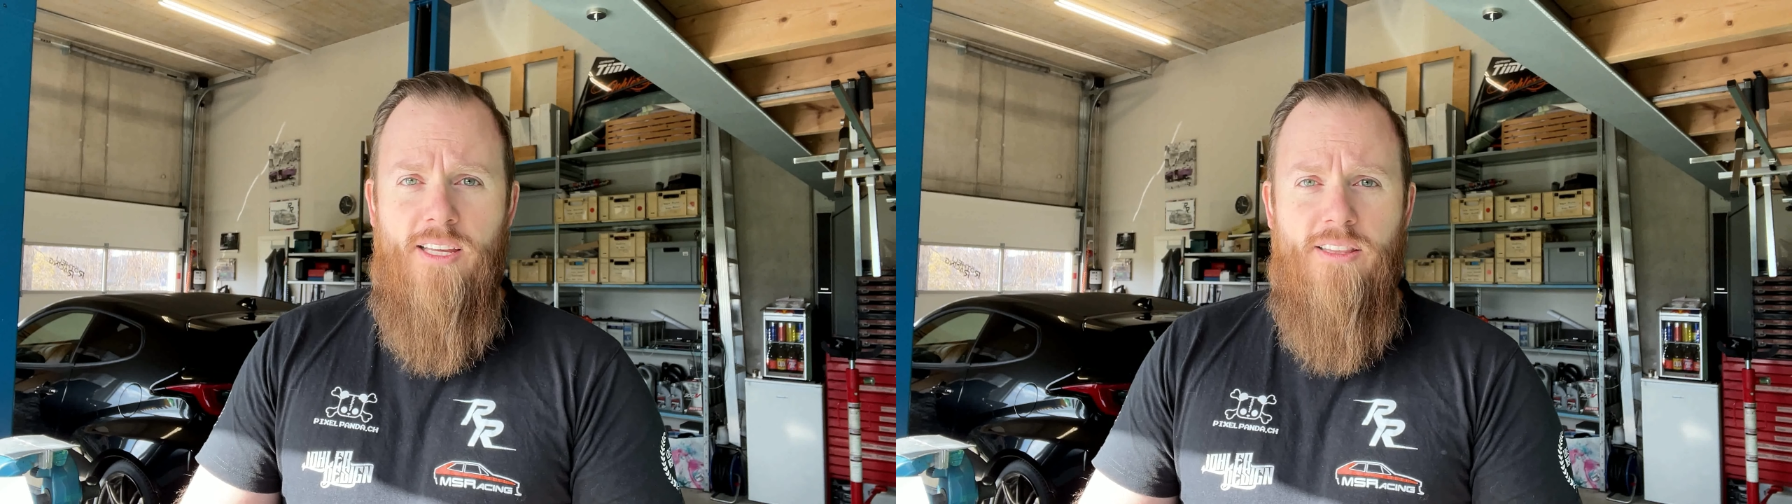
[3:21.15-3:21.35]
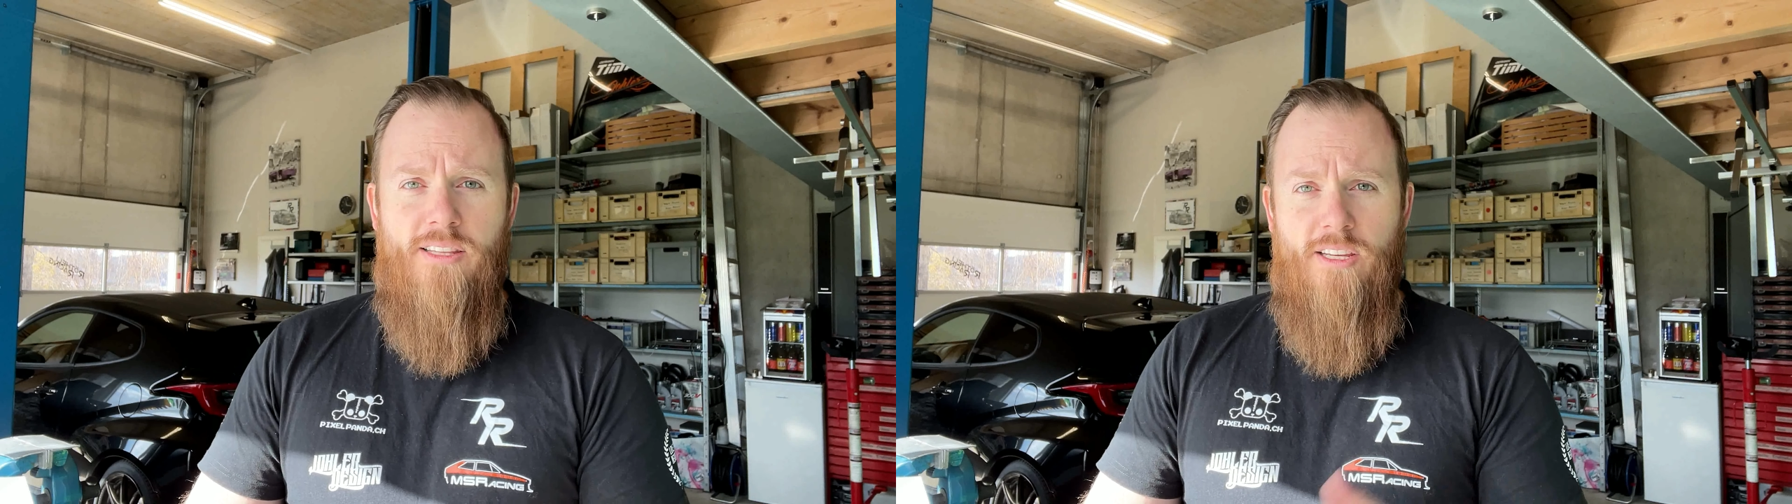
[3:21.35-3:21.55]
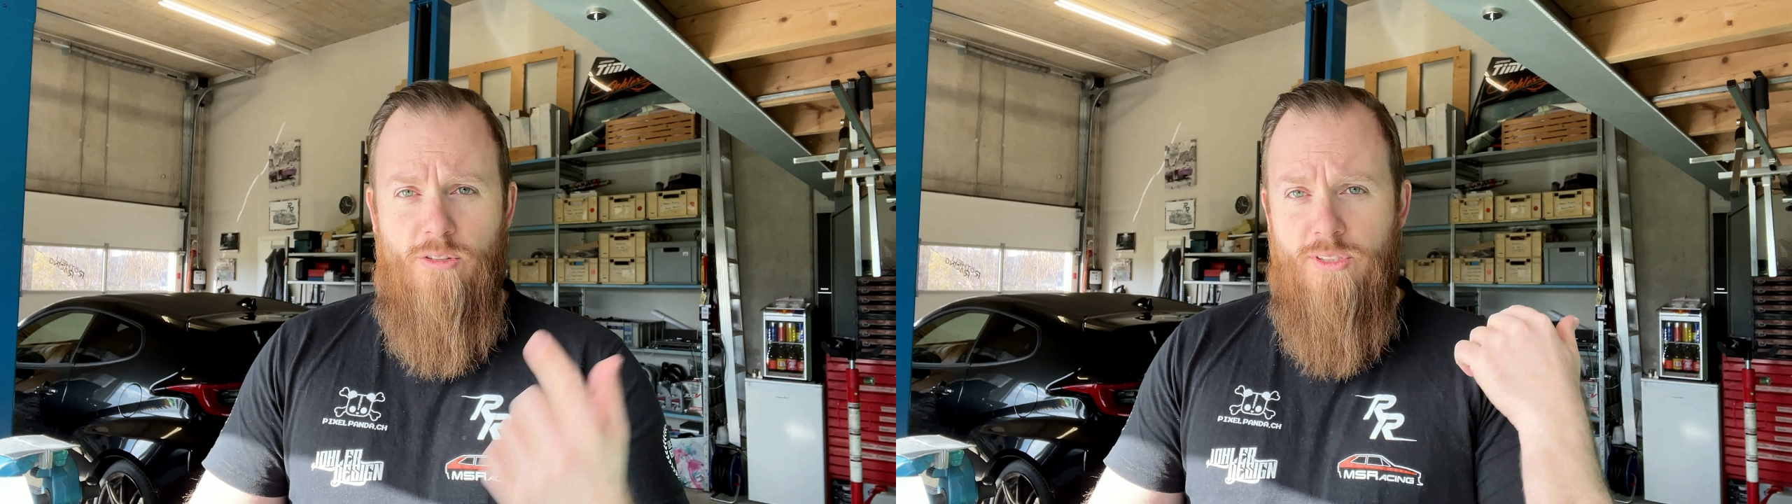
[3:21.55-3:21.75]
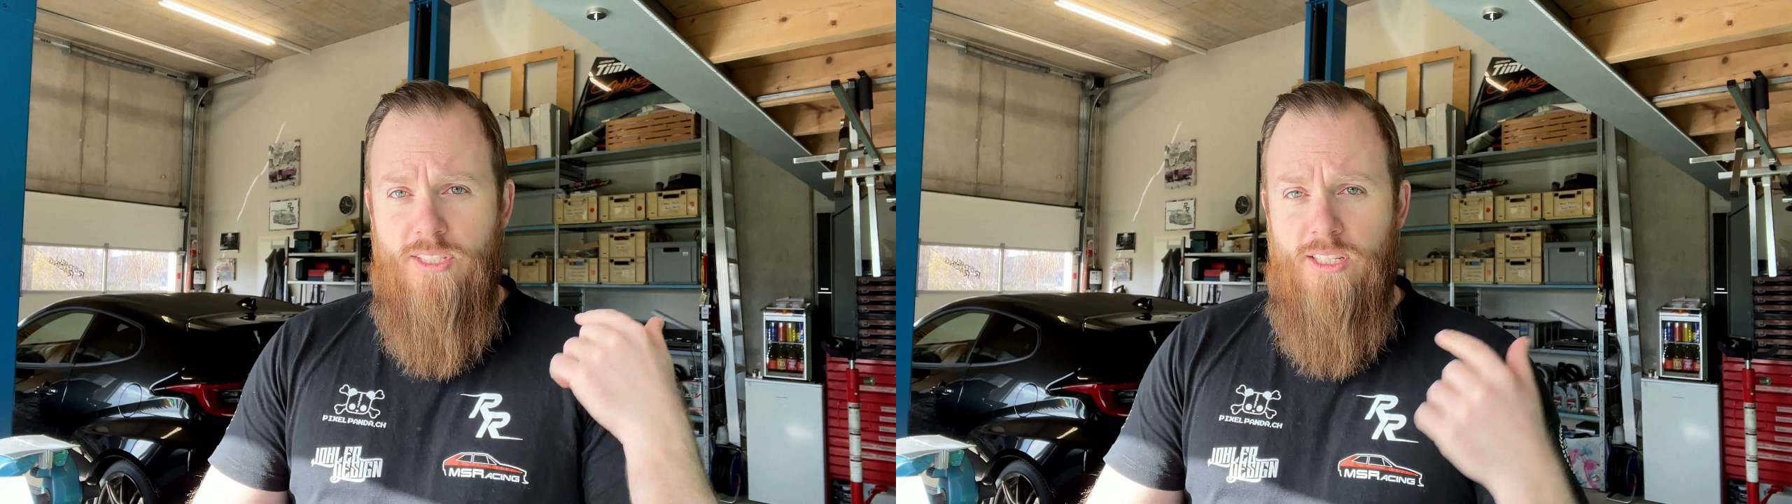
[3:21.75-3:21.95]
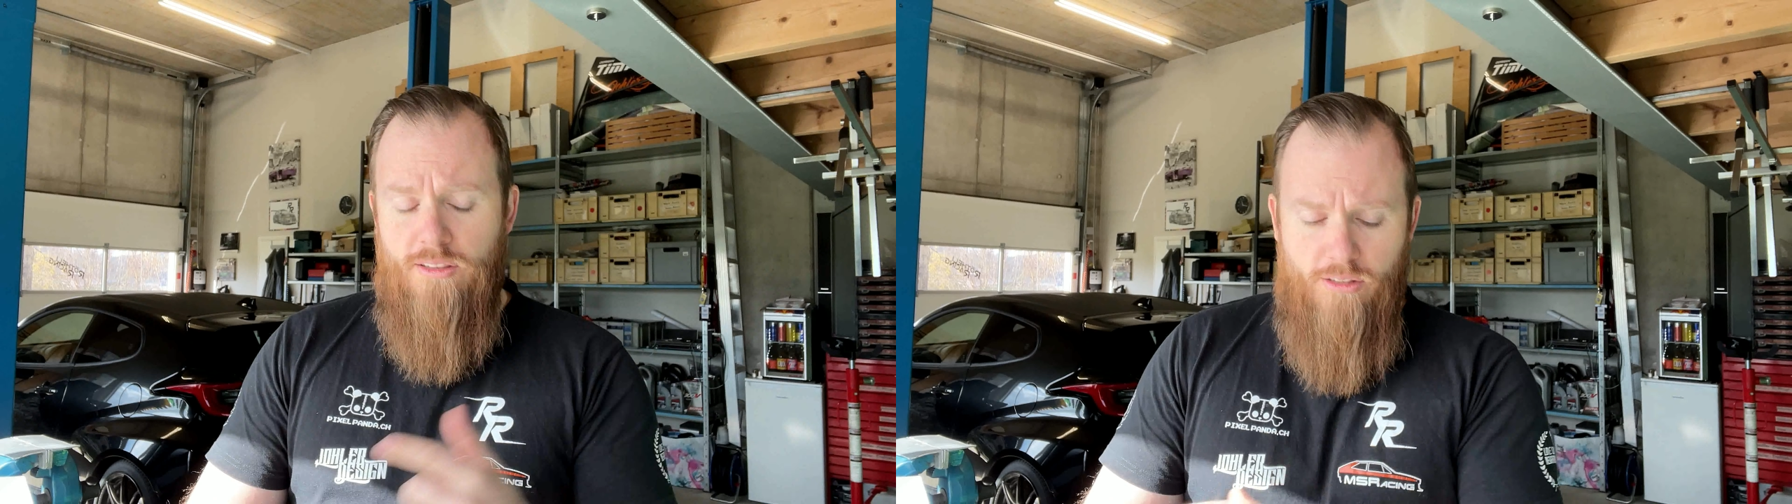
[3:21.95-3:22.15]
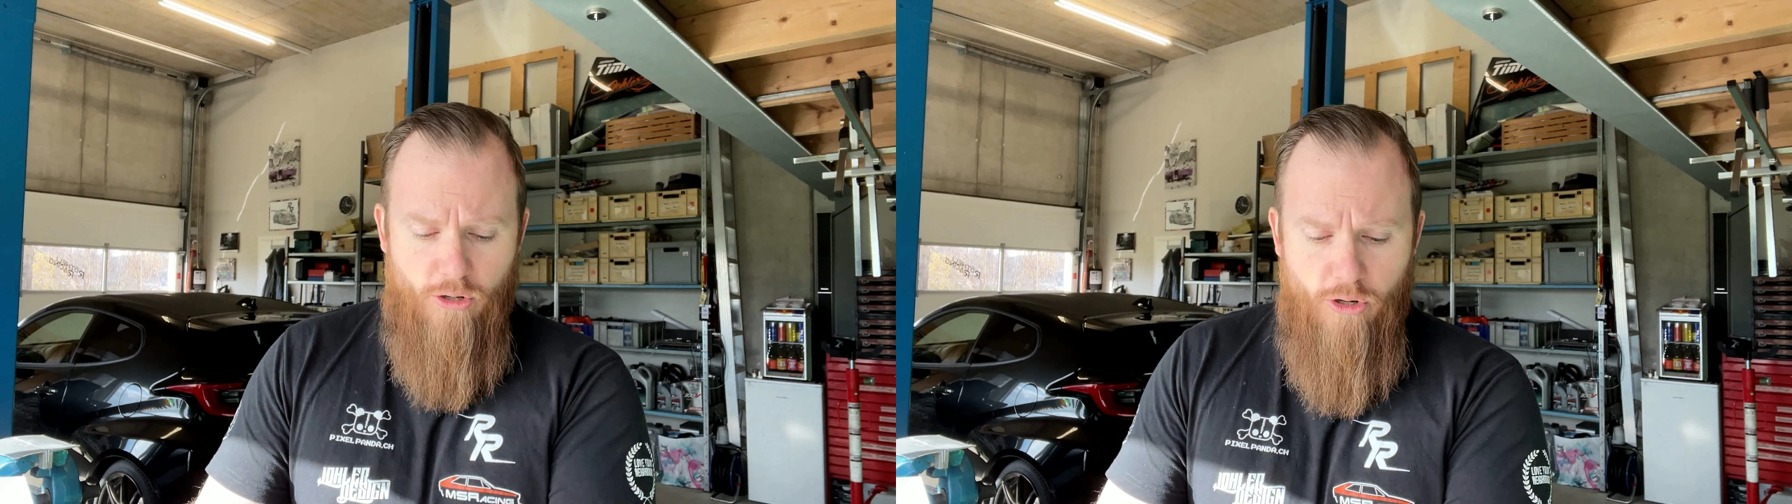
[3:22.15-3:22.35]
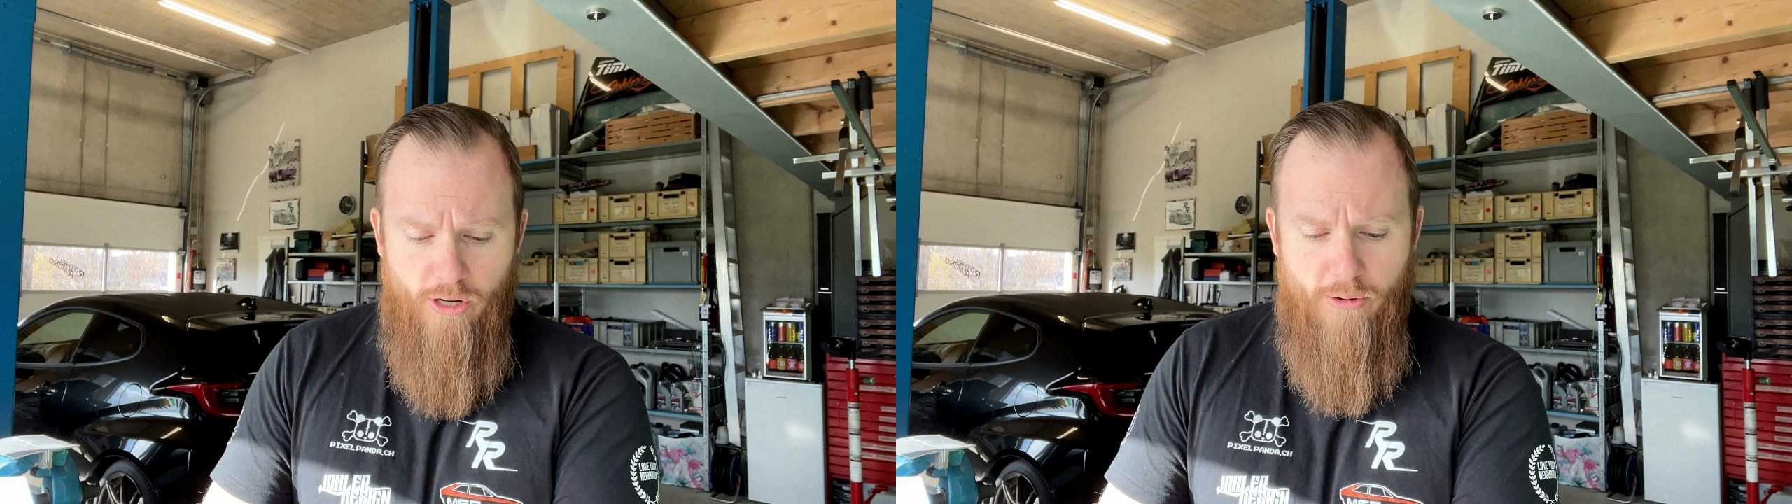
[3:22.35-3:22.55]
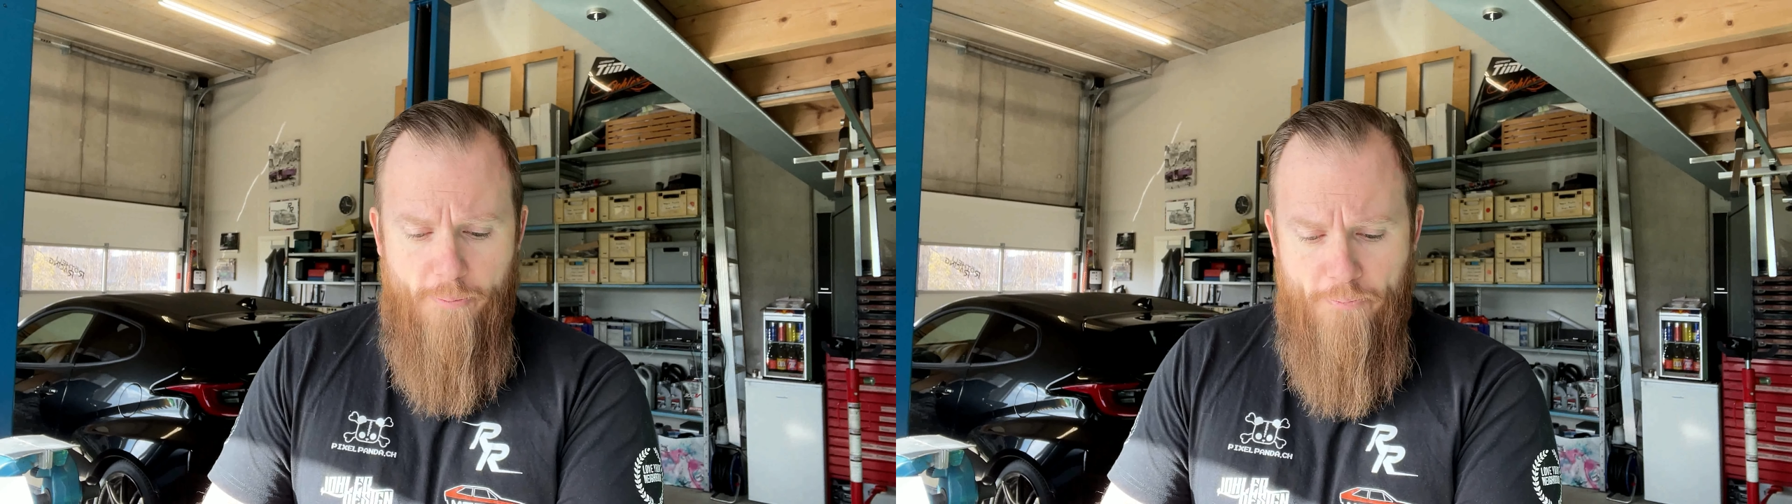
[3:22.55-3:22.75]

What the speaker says: intake you've seen earlier.